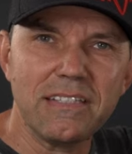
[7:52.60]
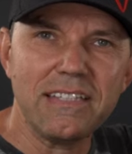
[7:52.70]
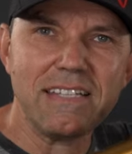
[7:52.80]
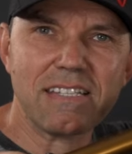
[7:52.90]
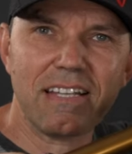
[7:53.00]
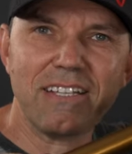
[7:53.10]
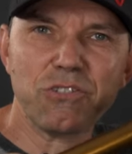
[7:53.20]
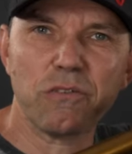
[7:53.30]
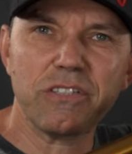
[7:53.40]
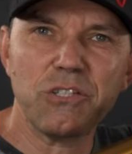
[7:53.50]
The
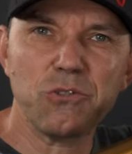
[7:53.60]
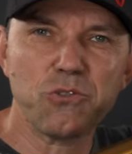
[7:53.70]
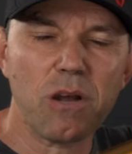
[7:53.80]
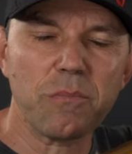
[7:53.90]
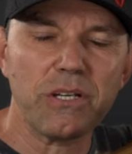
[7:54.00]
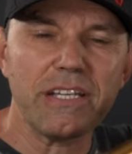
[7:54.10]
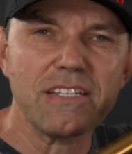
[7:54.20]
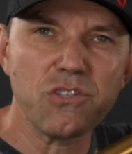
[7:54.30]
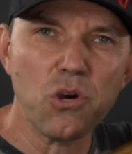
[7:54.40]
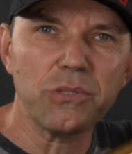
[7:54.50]
installation of the new dropper
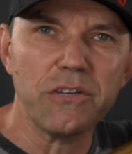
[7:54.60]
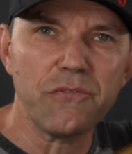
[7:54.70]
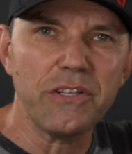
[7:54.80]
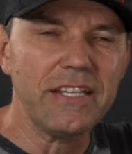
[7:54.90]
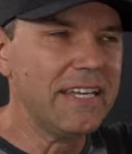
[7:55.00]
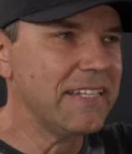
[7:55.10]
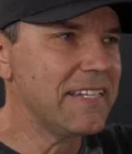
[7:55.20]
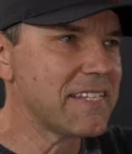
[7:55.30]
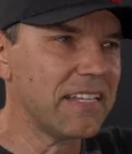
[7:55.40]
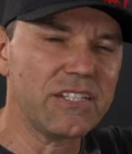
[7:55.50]
is no different than the
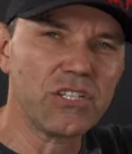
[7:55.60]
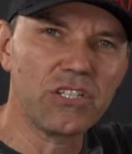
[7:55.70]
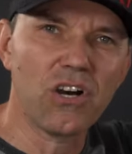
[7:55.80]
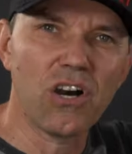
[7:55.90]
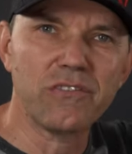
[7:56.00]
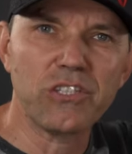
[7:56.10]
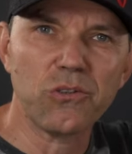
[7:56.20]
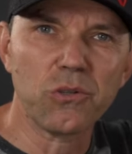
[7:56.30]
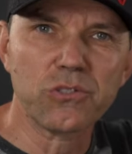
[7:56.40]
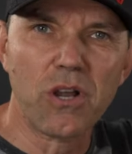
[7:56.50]
installation of the
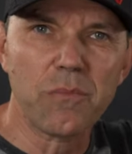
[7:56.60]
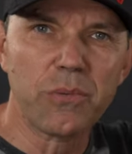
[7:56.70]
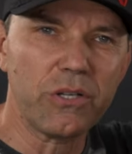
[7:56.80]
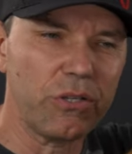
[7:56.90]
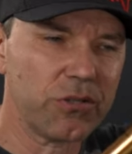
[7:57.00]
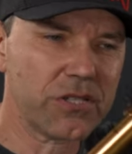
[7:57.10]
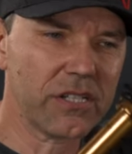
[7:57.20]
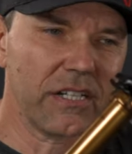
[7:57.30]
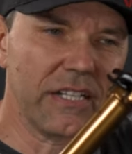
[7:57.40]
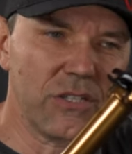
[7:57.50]
old dropper. You're
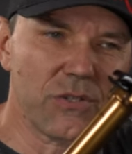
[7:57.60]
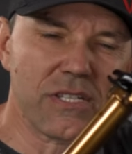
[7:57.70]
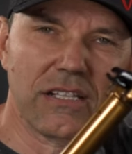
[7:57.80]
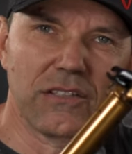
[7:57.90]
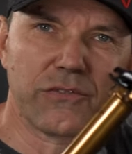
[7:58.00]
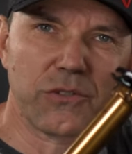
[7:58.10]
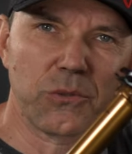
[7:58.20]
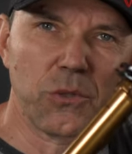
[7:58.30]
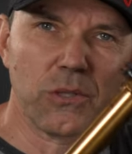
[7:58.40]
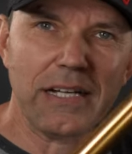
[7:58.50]
still gonna use that little
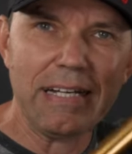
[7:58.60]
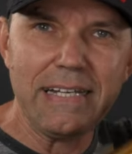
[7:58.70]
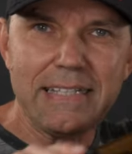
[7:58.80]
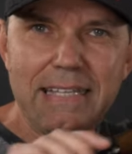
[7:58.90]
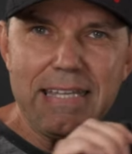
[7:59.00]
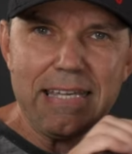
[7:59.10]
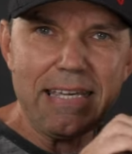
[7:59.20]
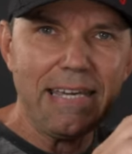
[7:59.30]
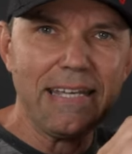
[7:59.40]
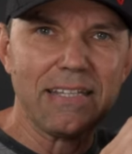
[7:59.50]
ferrule at the
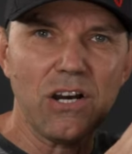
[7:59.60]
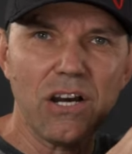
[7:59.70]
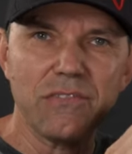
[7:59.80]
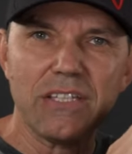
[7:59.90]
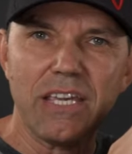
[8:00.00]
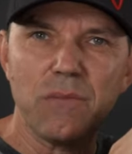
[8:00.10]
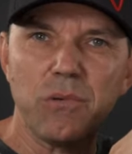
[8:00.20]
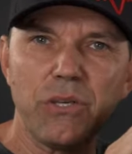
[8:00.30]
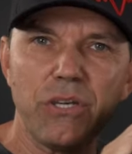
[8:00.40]
end of the cable